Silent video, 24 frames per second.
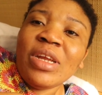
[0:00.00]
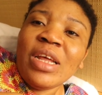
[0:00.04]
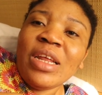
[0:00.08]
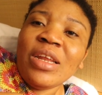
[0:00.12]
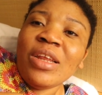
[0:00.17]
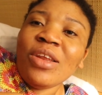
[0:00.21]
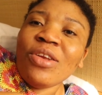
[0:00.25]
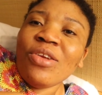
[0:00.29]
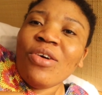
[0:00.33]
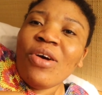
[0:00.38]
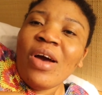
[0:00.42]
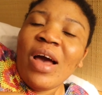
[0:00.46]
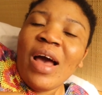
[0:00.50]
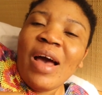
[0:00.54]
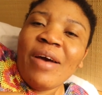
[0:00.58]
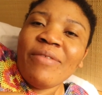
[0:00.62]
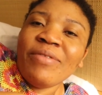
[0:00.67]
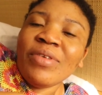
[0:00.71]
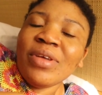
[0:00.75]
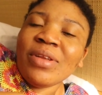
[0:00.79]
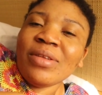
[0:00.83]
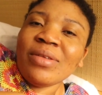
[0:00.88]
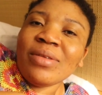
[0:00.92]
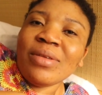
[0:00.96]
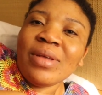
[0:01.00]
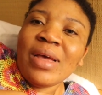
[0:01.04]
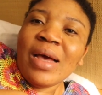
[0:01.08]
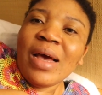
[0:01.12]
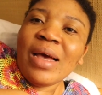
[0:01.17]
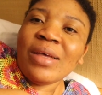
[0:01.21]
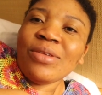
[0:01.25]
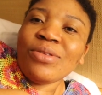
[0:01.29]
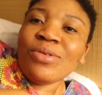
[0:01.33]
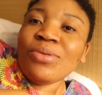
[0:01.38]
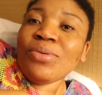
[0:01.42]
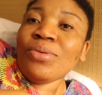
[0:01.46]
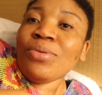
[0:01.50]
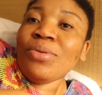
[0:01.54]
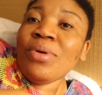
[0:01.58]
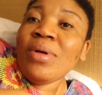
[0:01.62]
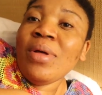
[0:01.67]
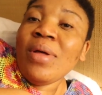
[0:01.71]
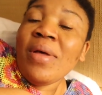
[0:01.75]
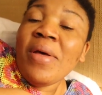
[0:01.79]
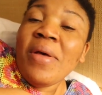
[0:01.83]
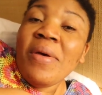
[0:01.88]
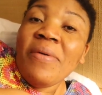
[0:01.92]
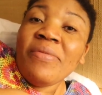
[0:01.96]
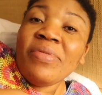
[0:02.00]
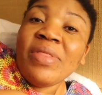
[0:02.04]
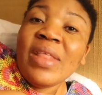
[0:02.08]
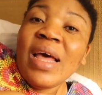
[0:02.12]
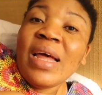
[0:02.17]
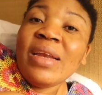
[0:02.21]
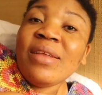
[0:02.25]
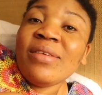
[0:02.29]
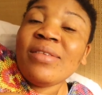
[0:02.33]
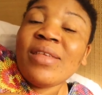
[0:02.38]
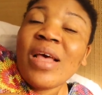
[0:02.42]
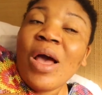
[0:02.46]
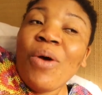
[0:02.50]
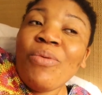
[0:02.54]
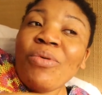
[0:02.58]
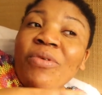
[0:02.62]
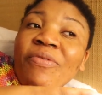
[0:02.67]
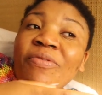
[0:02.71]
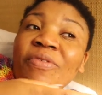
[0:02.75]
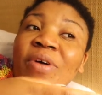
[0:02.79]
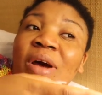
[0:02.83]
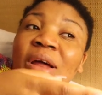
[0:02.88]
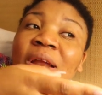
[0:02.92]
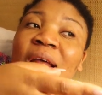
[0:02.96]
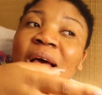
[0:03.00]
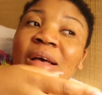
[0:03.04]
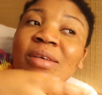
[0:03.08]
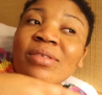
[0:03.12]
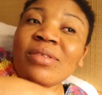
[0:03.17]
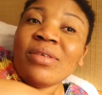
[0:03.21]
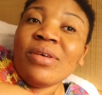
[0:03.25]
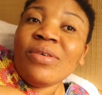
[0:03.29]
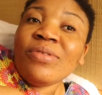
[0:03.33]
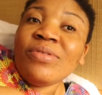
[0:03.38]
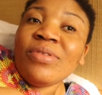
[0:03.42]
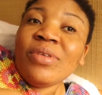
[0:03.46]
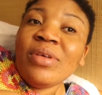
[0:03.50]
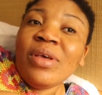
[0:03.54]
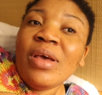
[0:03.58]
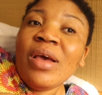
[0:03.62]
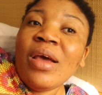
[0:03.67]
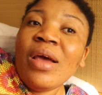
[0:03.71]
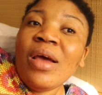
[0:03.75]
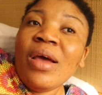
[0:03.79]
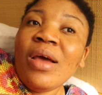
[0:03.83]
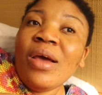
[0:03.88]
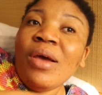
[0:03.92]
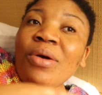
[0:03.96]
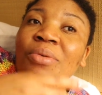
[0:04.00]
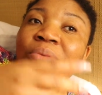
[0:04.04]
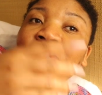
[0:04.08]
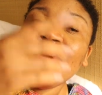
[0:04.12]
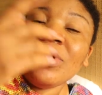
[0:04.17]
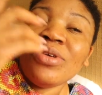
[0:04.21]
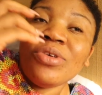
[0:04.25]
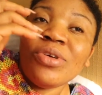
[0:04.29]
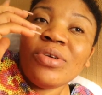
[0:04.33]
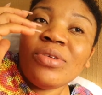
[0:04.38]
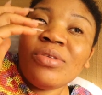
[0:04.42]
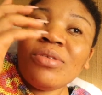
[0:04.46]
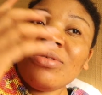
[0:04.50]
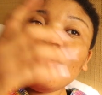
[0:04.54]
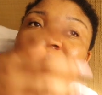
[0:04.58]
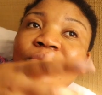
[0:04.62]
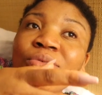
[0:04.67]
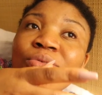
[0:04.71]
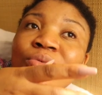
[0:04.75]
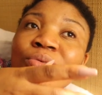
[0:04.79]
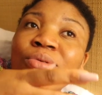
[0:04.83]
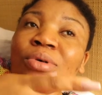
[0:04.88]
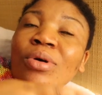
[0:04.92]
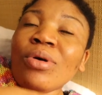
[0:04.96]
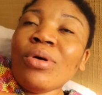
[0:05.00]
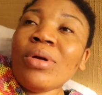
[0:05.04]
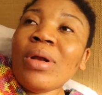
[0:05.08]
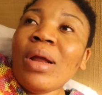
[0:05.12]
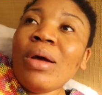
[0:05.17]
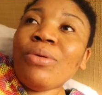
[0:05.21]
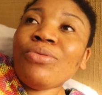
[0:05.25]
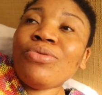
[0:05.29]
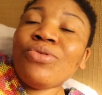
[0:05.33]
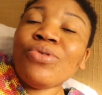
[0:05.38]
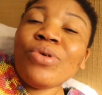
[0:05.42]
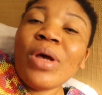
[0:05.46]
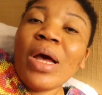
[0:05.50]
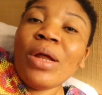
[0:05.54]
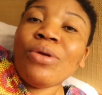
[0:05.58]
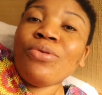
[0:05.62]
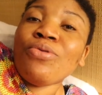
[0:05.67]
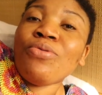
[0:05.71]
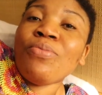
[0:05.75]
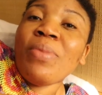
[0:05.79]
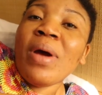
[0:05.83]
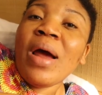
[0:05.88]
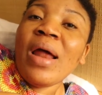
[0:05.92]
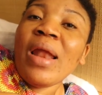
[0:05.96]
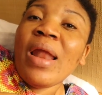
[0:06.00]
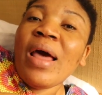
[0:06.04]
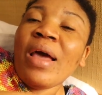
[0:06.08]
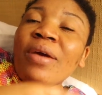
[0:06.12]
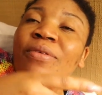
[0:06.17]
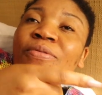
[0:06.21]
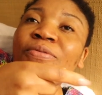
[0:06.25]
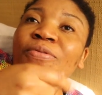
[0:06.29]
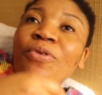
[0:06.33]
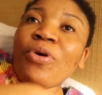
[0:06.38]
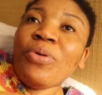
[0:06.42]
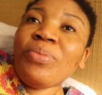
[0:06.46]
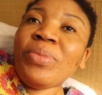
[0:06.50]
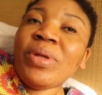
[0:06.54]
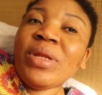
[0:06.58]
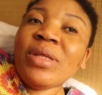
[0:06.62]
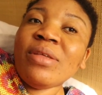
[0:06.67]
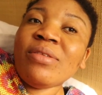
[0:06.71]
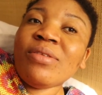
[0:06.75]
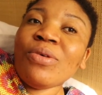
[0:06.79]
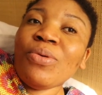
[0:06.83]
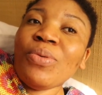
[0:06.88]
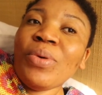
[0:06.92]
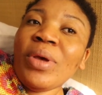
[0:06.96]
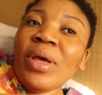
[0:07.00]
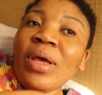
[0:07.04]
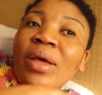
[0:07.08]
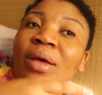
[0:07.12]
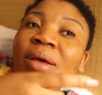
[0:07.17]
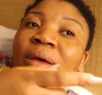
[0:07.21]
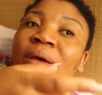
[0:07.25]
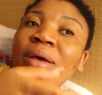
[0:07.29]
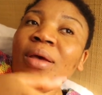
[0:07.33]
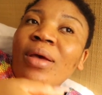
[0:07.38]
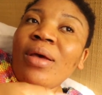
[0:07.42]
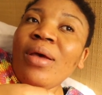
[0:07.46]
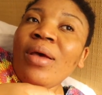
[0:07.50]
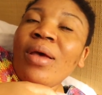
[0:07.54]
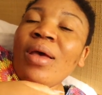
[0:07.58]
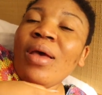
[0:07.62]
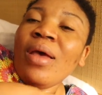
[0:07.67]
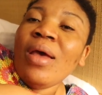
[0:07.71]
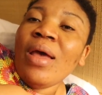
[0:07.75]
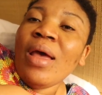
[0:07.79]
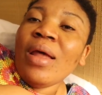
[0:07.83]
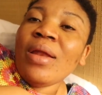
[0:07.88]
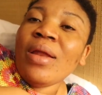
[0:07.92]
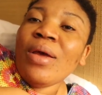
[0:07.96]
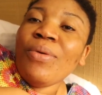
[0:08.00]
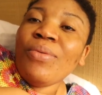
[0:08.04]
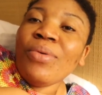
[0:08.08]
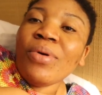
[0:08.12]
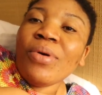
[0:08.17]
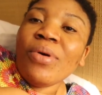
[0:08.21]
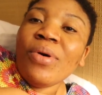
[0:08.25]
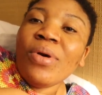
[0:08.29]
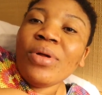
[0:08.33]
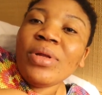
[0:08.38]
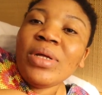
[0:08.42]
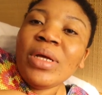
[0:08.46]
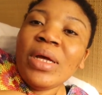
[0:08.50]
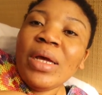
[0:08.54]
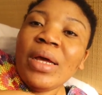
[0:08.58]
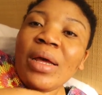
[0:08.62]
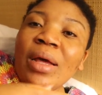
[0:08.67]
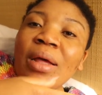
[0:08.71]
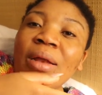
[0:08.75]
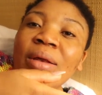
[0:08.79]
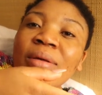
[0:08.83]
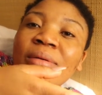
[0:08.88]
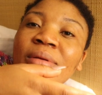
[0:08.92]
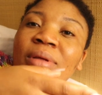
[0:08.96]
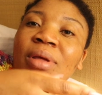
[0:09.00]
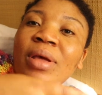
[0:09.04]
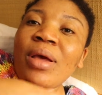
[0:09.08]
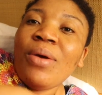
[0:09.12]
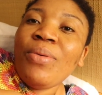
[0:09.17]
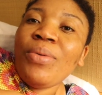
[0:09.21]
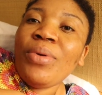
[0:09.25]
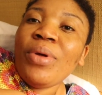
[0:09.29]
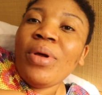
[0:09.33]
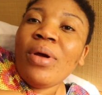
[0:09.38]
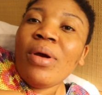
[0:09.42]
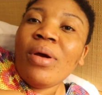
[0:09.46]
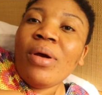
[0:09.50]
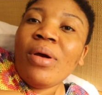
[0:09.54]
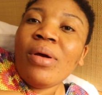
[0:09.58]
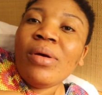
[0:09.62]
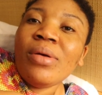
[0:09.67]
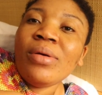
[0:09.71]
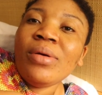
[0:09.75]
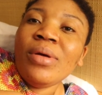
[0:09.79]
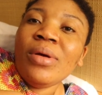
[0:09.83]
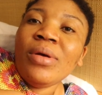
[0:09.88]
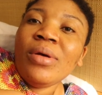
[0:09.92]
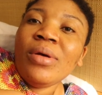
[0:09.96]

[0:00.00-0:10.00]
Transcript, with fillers: They did not have it, guys. So that is how we found ourselves here. We just took took an Uber like four minutes away, and then we got here, and here we are.